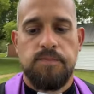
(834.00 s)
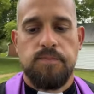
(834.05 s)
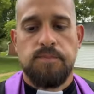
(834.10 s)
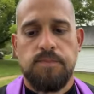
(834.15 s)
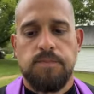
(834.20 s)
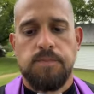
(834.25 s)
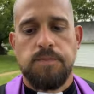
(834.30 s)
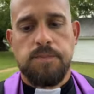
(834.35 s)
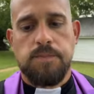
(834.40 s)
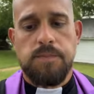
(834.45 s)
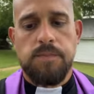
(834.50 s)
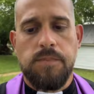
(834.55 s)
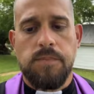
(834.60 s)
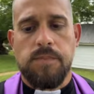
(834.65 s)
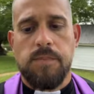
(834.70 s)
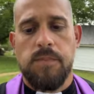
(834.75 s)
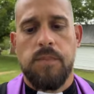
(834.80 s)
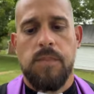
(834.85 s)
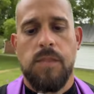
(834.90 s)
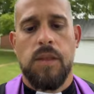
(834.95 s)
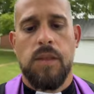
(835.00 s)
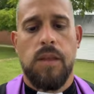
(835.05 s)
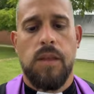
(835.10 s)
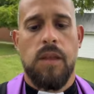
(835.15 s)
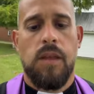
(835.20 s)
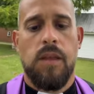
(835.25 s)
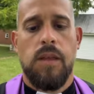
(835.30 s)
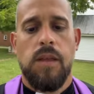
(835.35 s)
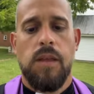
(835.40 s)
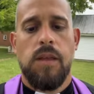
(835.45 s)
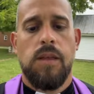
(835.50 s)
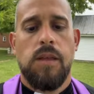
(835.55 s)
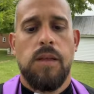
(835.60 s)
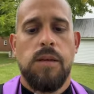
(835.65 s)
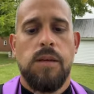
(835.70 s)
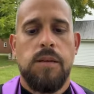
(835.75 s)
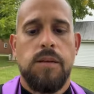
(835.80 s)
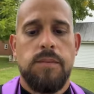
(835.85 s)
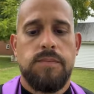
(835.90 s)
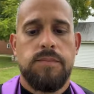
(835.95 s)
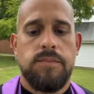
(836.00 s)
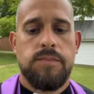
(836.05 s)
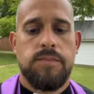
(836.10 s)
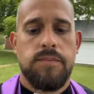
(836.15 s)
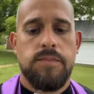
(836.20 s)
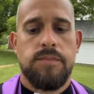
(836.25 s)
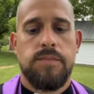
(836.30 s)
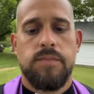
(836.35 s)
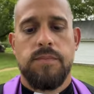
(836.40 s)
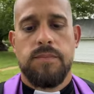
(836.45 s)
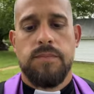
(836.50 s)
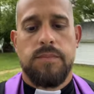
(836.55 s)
[no speech]